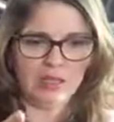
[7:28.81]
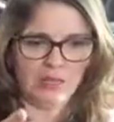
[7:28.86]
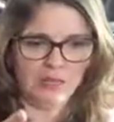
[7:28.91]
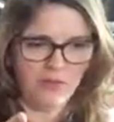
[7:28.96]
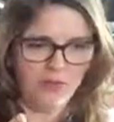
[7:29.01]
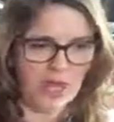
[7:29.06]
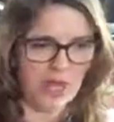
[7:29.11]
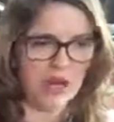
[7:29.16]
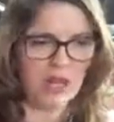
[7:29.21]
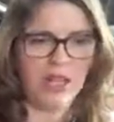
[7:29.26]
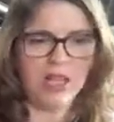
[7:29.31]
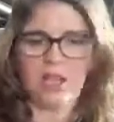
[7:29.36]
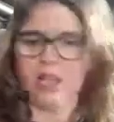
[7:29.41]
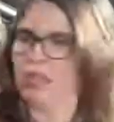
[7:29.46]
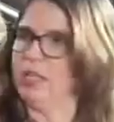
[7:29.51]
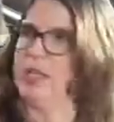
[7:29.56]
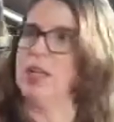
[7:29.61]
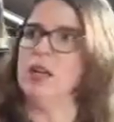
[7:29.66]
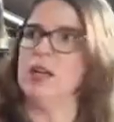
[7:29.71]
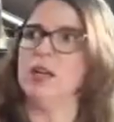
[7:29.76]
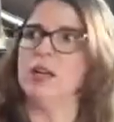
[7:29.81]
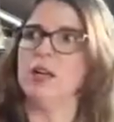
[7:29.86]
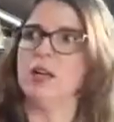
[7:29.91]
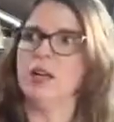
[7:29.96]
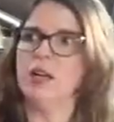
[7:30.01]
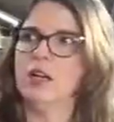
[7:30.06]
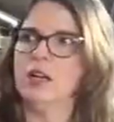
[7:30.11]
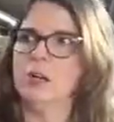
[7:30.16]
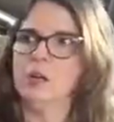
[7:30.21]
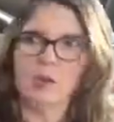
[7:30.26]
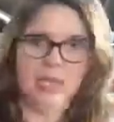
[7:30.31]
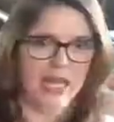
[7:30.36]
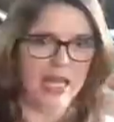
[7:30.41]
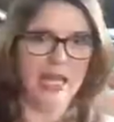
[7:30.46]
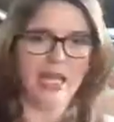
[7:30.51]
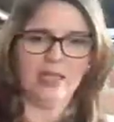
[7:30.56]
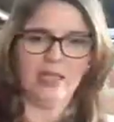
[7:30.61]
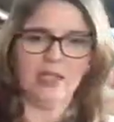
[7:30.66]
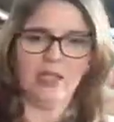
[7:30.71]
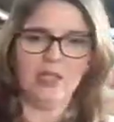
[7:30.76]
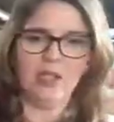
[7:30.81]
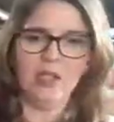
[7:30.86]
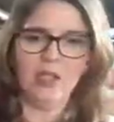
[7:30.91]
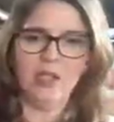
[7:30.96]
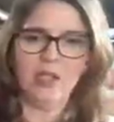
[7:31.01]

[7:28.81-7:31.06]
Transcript: very clear planes.